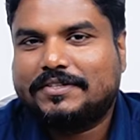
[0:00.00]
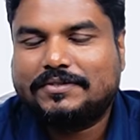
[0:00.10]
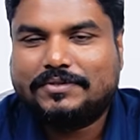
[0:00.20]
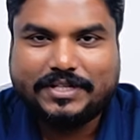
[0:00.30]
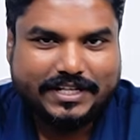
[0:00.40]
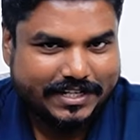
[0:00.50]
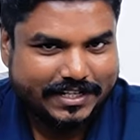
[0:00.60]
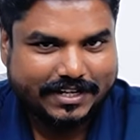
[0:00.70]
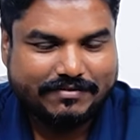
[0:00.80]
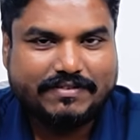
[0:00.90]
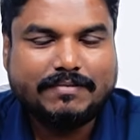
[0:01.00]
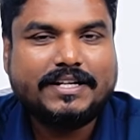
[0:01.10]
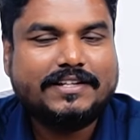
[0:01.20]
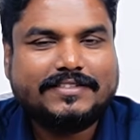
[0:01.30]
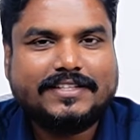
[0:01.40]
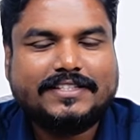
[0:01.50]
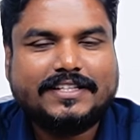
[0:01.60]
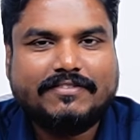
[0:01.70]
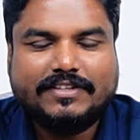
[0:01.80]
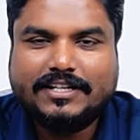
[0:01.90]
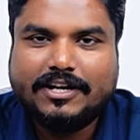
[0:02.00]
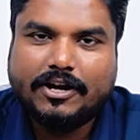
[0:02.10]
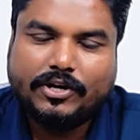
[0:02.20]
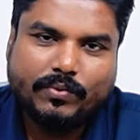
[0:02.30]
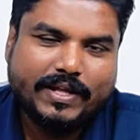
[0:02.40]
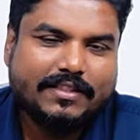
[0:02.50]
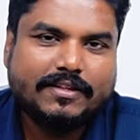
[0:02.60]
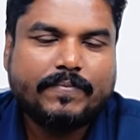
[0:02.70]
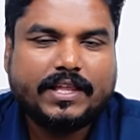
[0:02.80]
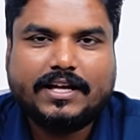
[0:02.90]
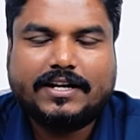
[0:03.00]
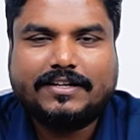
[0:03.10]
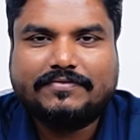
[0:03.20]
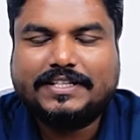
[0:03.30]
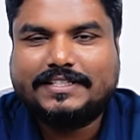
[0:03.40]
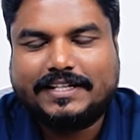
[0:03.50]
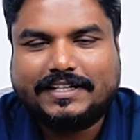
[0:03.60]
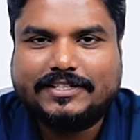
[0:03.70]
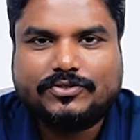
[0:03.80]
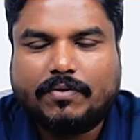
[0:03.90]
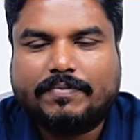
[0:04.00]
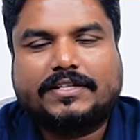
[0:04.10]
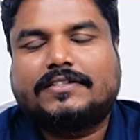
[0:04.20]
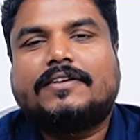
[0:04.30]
So today we will be discussing our 12th Current Affairs Hitlist topic.